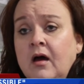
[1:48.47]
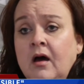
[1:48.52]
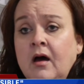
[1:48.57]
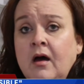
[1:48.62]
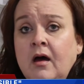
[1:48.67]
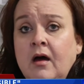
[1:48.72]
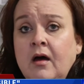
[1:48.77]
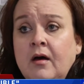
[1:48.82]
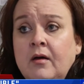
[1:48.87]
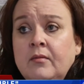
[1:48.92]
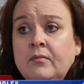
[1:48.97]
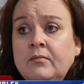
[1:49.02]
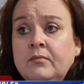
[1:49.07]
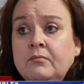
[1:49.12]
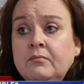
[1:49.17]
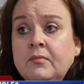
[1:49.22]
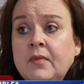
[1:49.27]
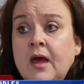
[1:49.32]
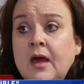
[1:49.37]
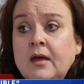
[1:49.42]
Um,
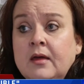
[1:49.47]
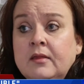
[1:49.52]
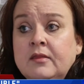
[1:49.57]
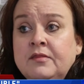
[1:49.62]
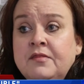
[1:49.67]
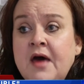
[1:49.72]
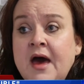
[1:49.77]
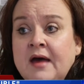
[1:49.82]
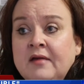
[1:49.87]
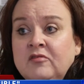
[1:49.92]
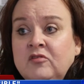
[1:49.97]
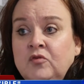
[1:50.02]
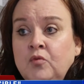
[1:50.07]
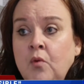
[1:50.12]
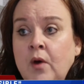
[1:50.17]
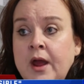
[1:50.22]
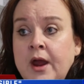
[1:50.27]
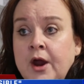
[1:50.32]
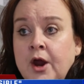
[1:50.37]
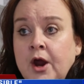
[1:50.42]
that's
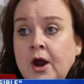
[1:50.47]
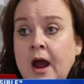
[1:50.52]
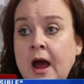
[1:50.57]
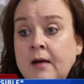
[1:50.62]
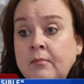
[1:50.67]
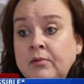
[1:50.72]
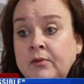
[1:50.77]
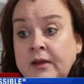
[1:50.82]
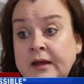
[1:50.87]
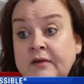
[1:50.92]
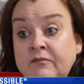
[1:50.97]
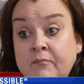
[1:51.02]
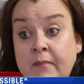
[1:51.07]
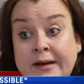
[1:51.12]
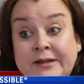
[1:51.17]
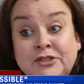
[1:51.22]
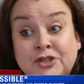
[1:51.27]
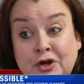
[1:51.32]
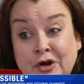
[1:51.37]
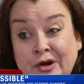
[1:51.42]
where I believe
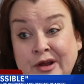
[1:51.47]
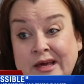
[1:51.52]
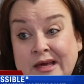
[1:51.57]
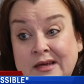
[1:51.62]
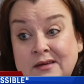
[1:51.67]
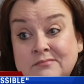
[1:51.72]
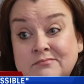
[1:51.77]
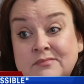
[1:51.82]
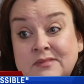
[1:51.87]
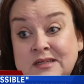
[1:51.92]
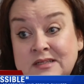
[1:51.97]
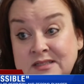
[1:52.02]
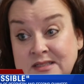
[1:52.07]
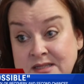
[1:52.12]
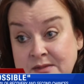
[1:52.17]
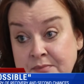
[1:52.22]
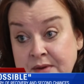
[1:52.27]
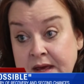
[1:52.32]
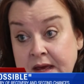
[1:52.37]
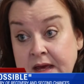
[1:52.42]
my journey is
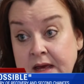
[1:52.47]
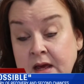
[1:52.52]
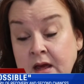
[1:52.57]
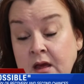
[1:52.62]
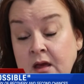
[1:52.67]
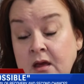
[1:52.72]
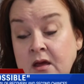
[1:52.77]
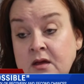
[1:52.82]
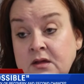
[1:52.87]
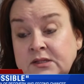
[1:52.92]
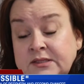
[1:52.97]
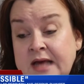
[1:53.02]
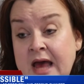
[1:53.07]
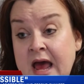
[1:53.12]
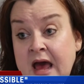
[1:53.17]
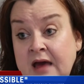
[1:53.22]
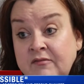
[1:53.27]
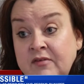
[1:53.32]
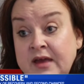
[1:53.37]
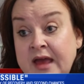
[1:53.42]
to be
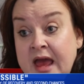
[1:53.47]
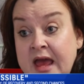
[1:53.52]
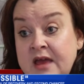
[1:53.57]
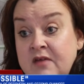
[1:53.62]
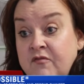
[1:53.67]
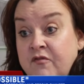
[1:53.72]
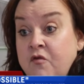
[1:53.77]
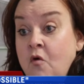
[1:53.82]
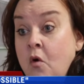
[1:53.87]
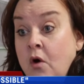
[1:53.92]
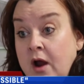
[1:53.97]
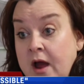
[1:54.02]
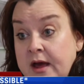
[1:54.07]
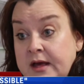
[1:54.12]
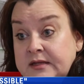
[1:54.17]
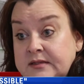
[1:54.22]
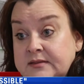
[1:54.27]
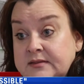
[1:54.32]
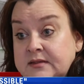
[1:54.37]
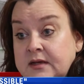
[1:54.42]
to advocate for
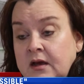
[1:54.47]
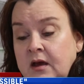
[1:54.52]
us.